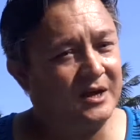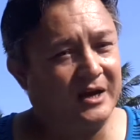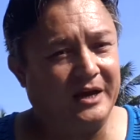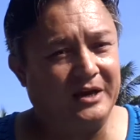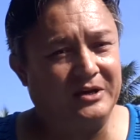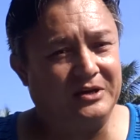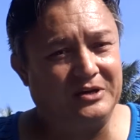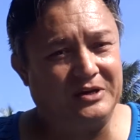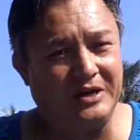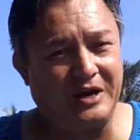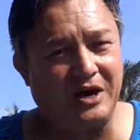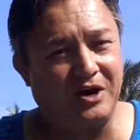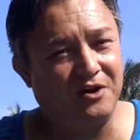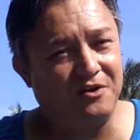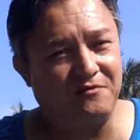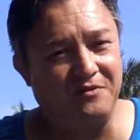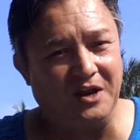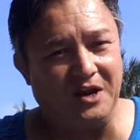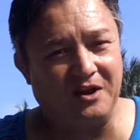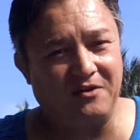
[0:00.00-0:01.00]
I doubt
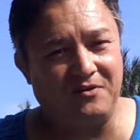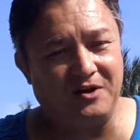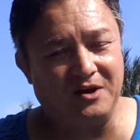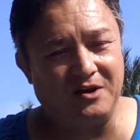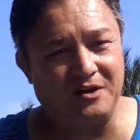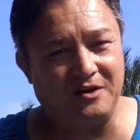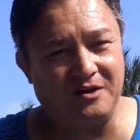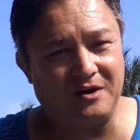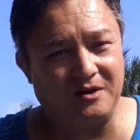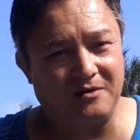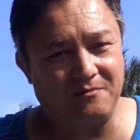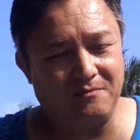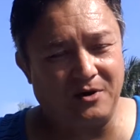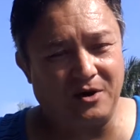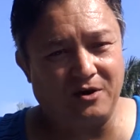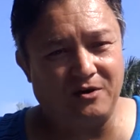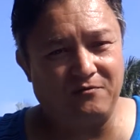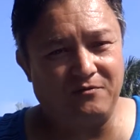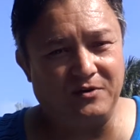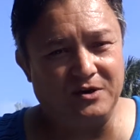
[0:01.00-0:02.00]
if any
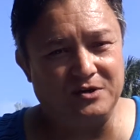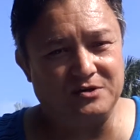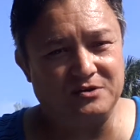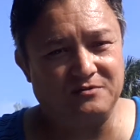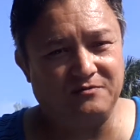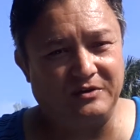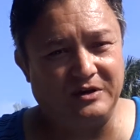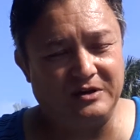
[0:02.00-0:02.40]
American veterans